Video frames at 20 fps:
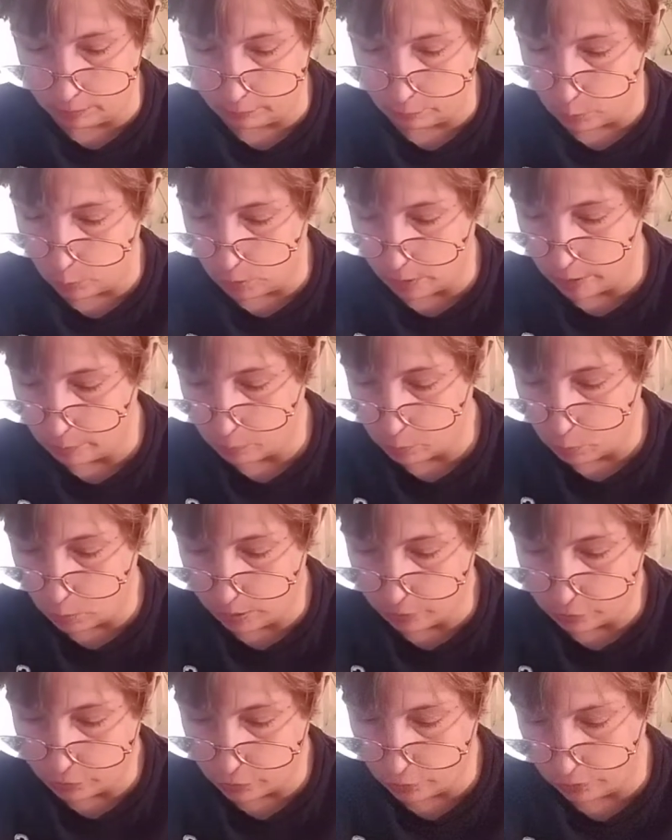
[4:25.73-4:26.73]
for one, am
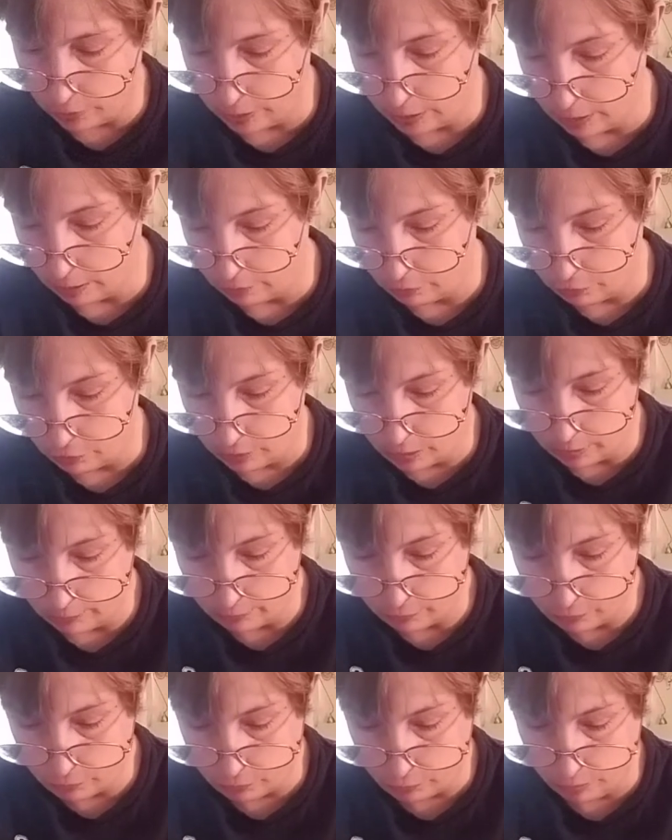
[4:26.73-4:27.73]
quite sure that I should have
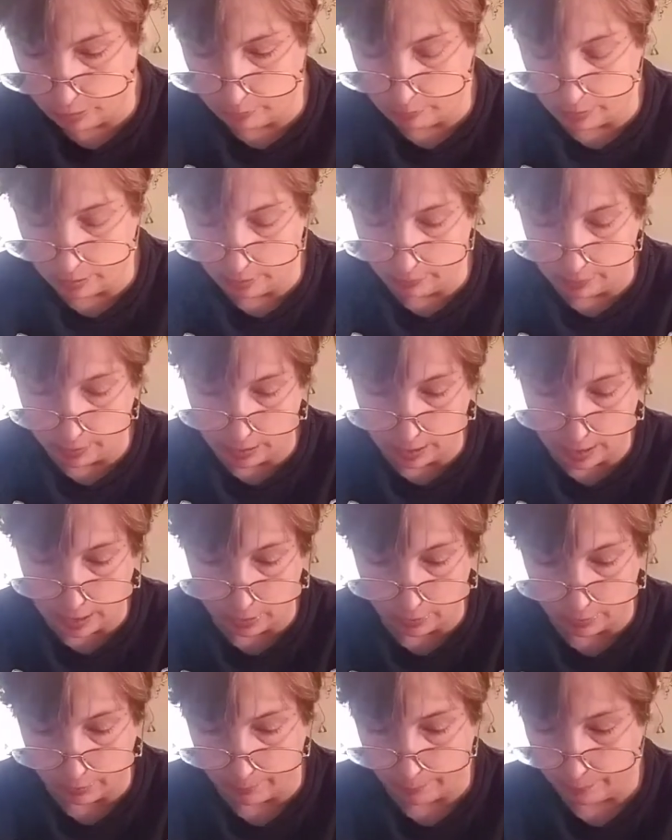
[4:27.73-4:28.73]
screamed even
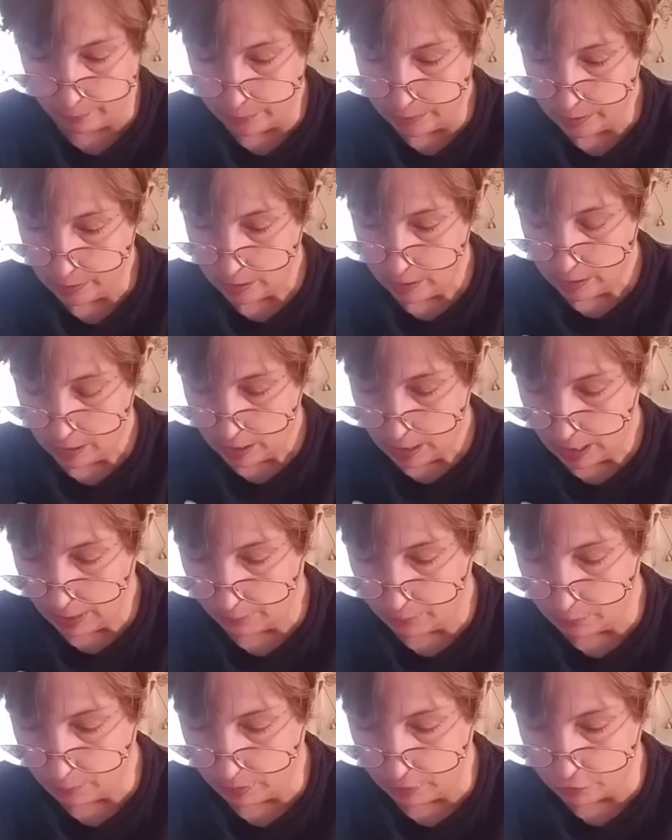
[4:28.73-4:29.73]
louder.
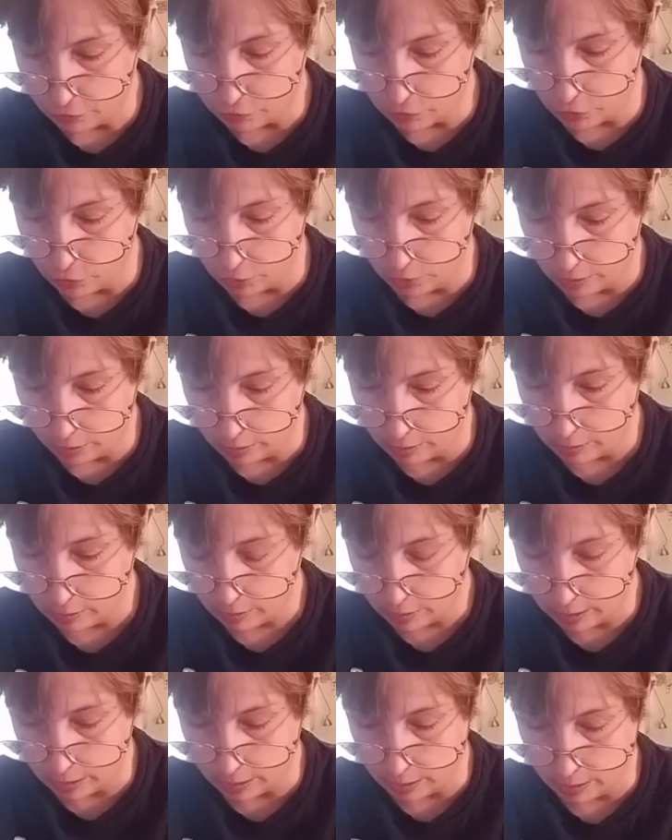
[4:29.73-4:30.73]
After much turning,
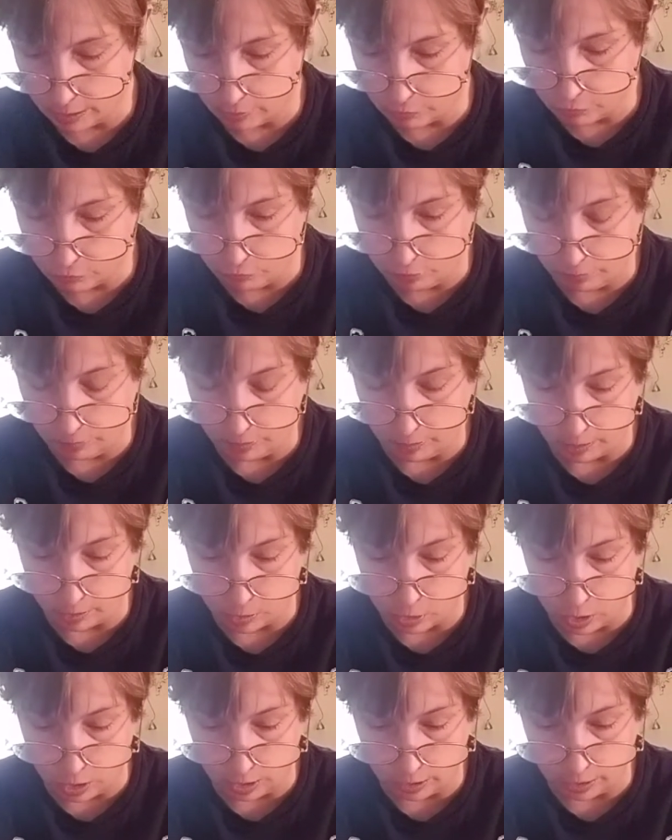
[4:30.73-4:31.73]
kicking, screaming, and
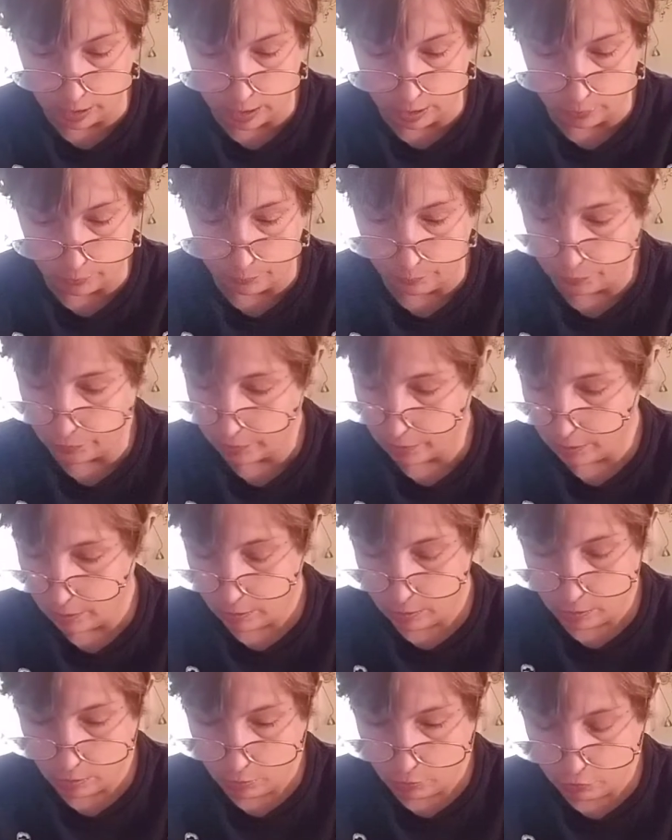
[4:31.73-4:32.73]
calling out,
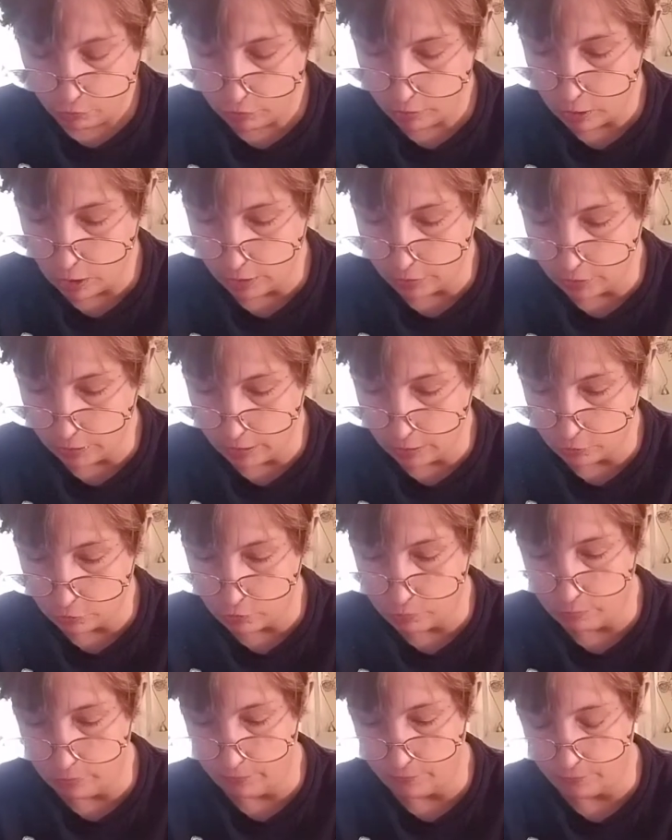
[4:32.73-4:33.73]
she got the
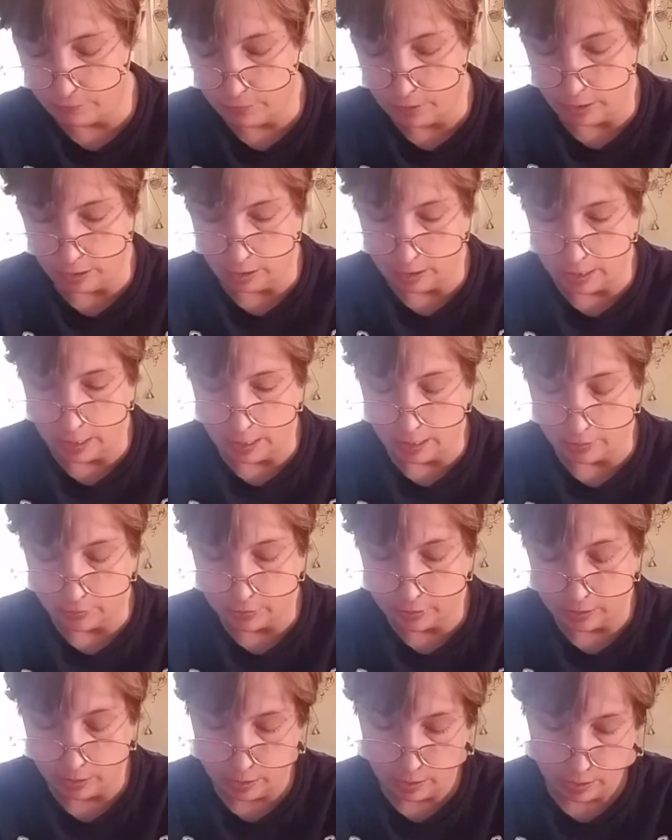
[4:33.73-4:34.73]
instrument free at
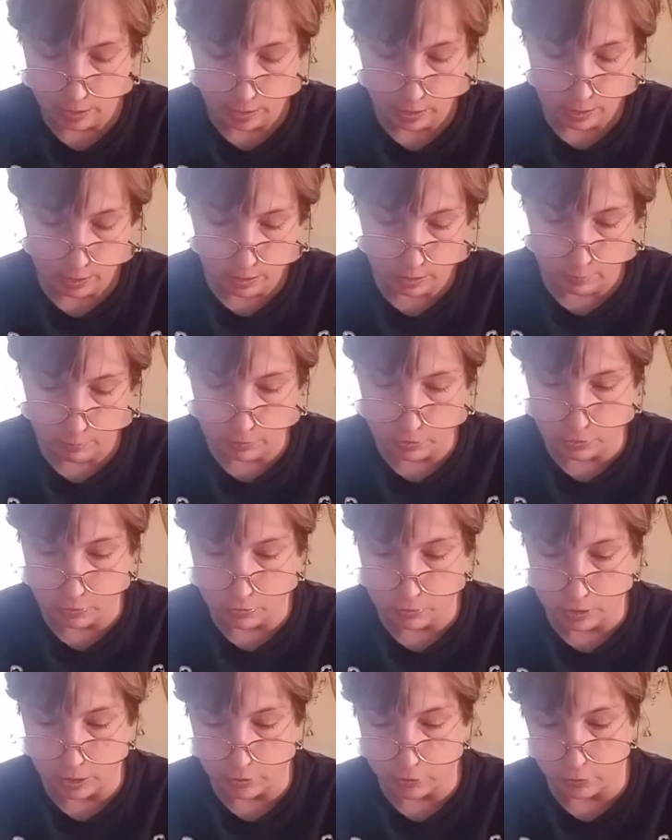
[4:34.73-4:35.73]
last, and
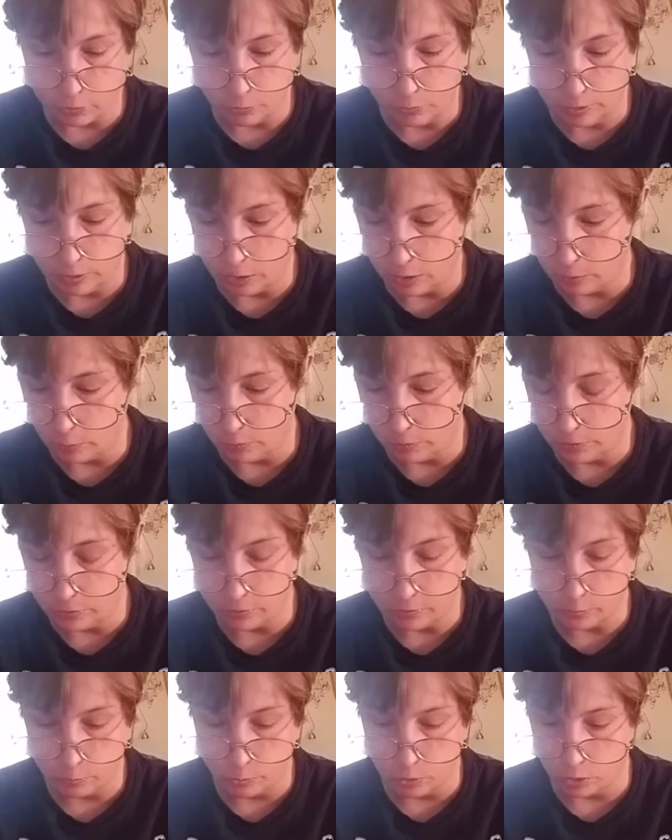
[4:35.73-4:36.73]
Mrs. Dussel went on with
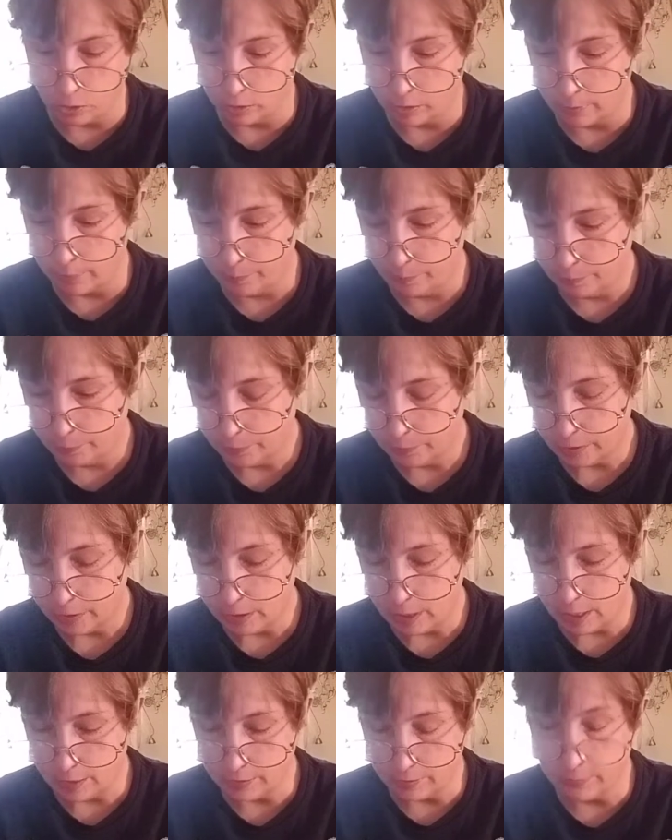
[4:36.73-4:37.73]
his work
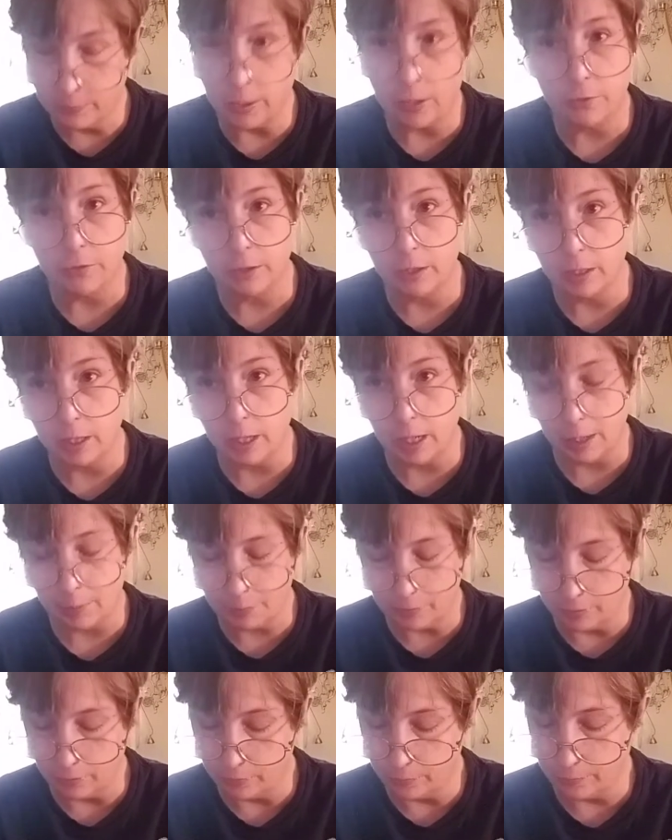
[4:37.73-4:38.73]
as if nothing had
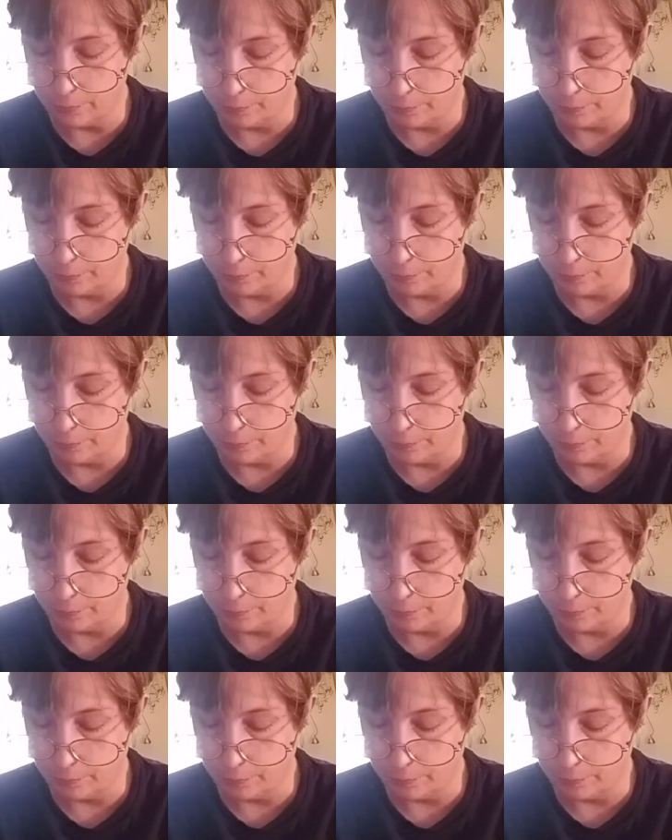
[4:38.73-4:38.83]
happened.